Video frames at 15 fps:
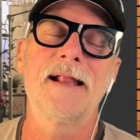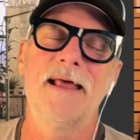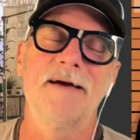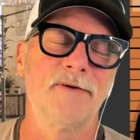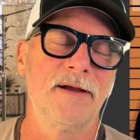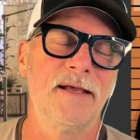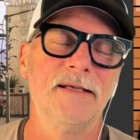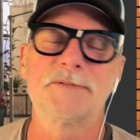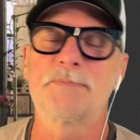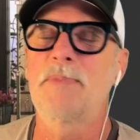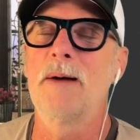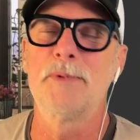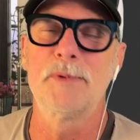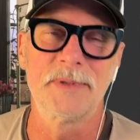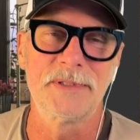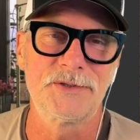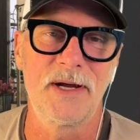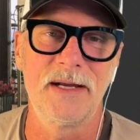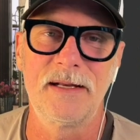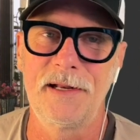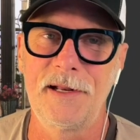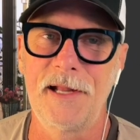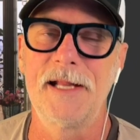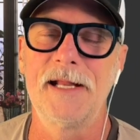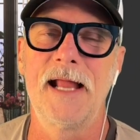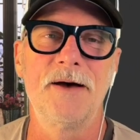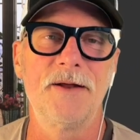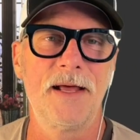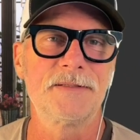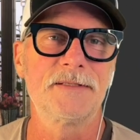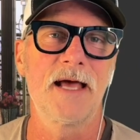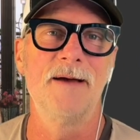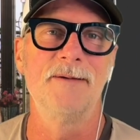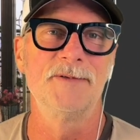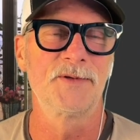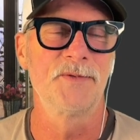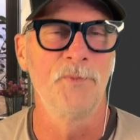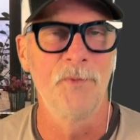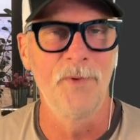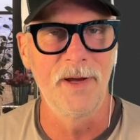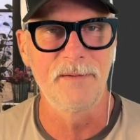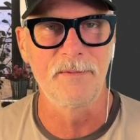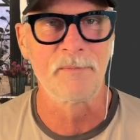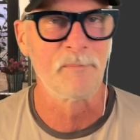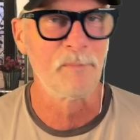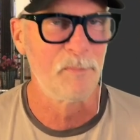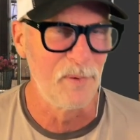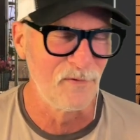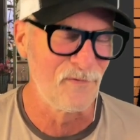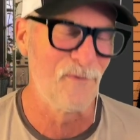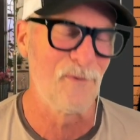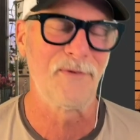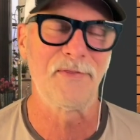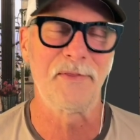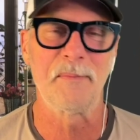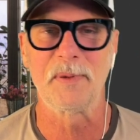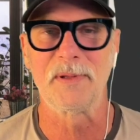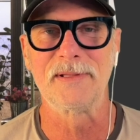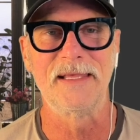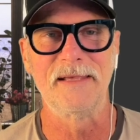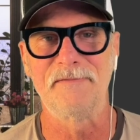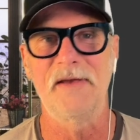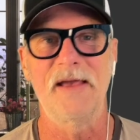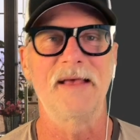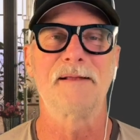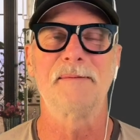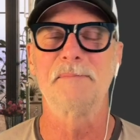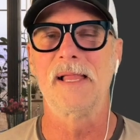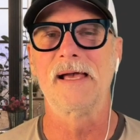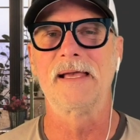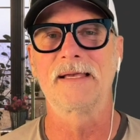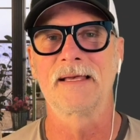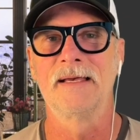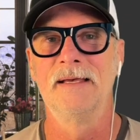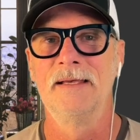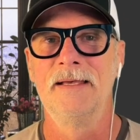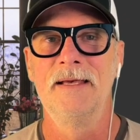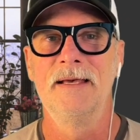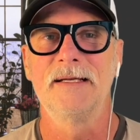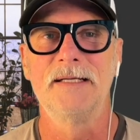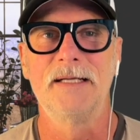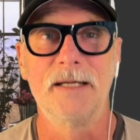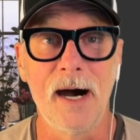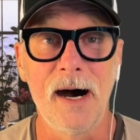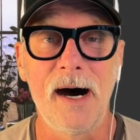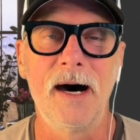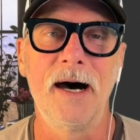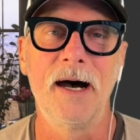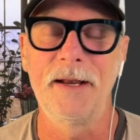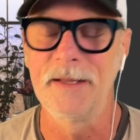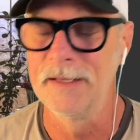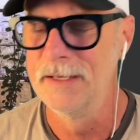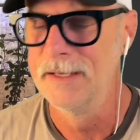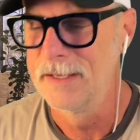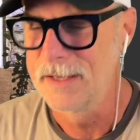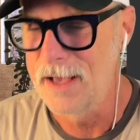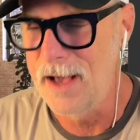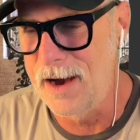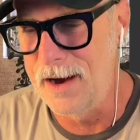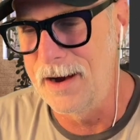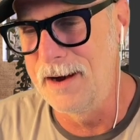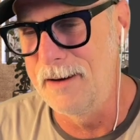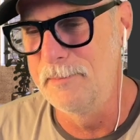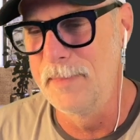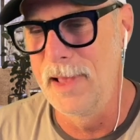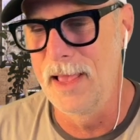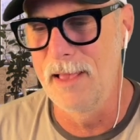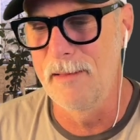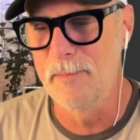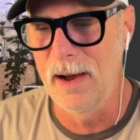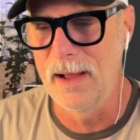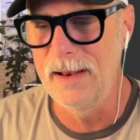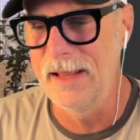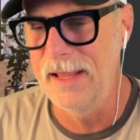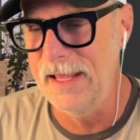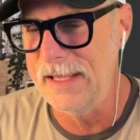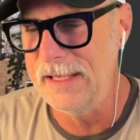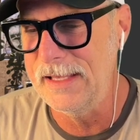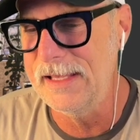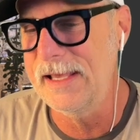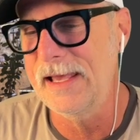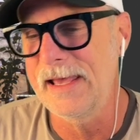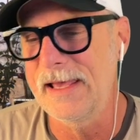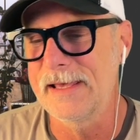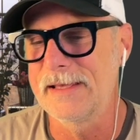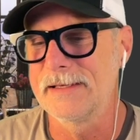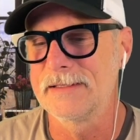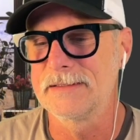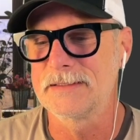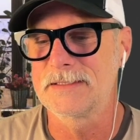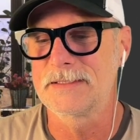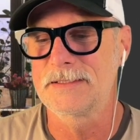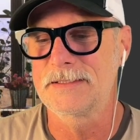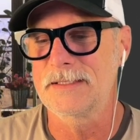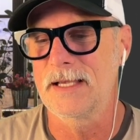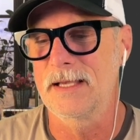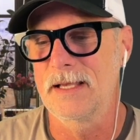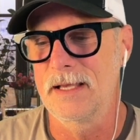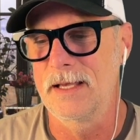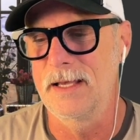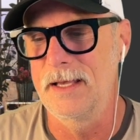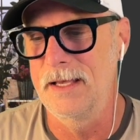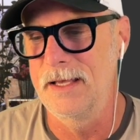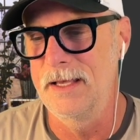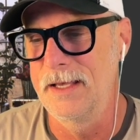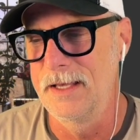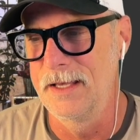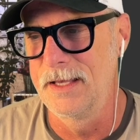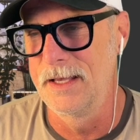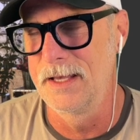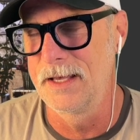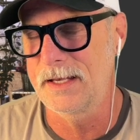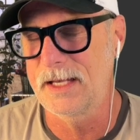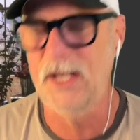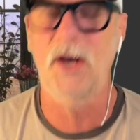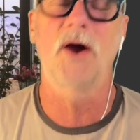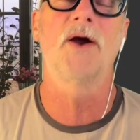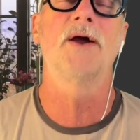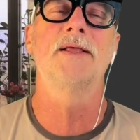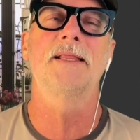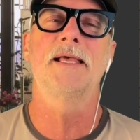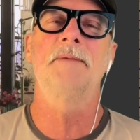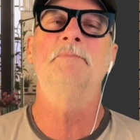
he's probably traded in and out at times before the belief hit him like God. But he is currently